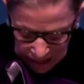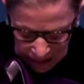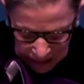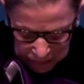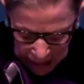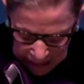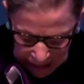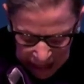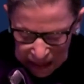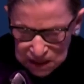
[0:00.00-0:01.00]
In my
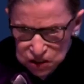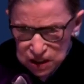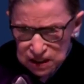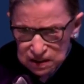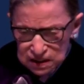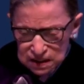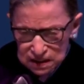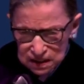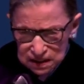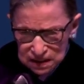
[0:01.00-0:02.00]
college years,
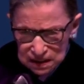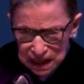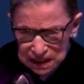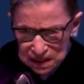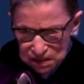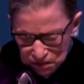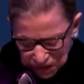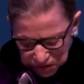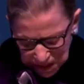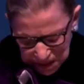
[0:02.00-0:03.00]

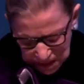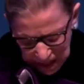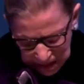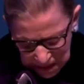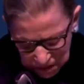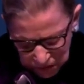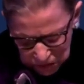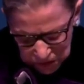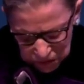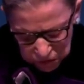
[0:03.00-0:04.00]
1950 to
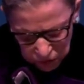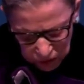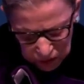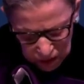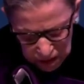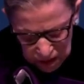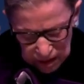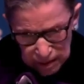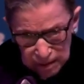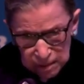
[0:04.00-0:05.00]
1954,
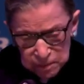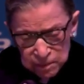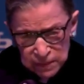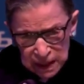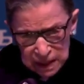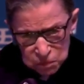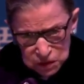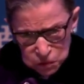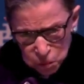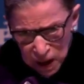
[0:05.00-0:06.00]
it
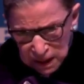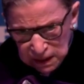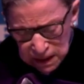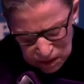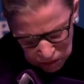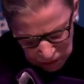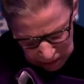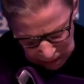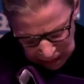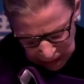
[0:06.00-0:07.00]
was widely
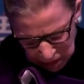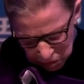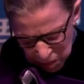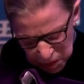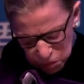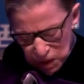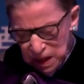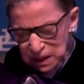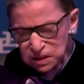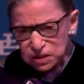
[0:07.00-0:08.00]
thought that women were
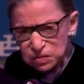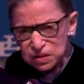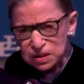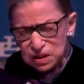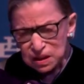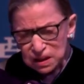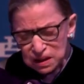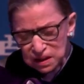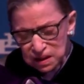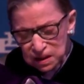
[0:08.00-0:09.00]
not suited
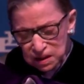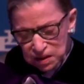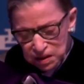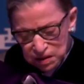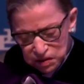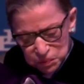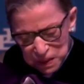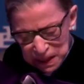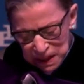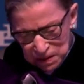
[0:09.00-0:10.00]
to
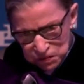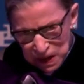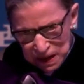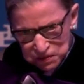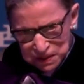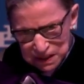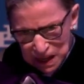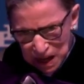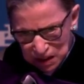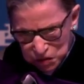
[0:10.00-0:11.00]
many of life's
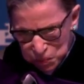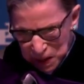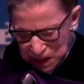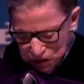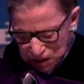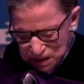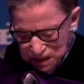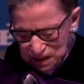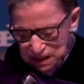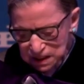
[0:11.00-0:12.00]

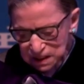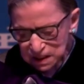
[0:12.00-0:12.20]
occupations,